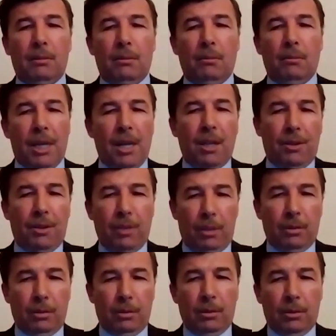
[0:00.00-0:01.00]
Maraz.
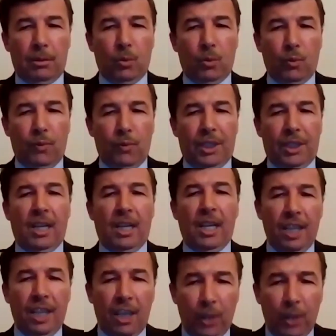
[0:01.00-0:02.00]

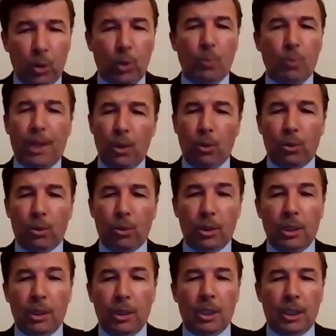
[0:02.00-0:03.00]
Fatarledine figul maradun.
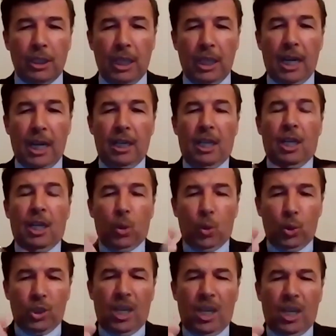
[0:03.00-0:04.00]
Yani
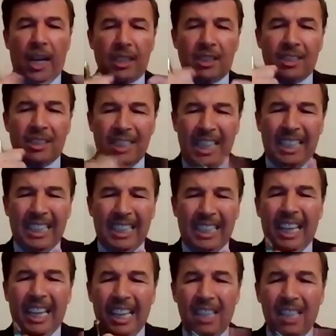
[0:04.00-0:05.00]
whose hearts sick,
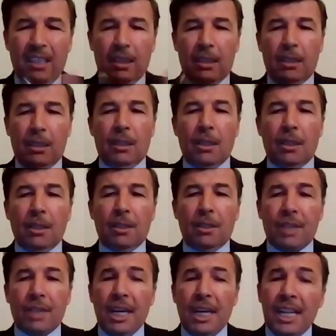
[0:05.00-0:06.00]
ill,
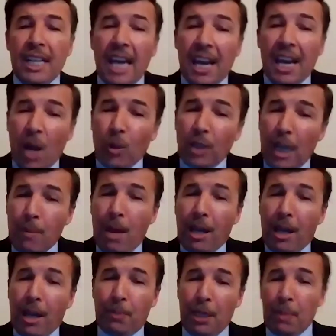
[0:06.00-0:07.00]
running around
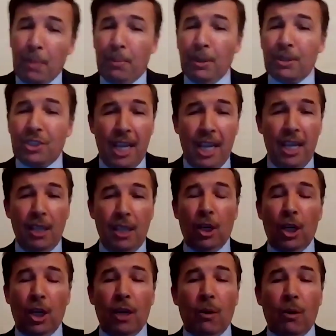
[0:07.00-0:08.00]
among the people saying,
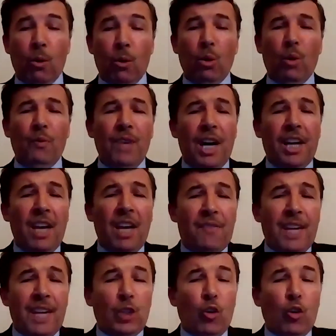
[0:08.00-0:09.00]
oh, we are
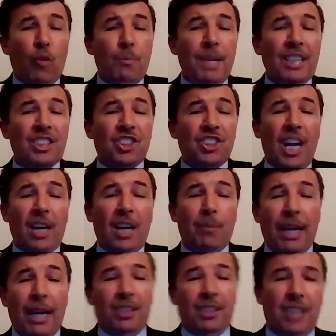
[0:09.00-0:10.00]
afraid of being
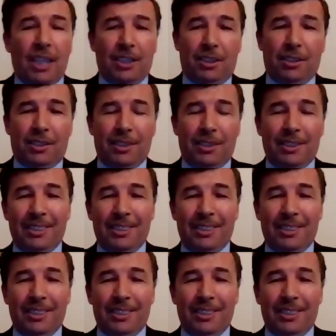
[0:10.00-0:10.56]
struck by disaster.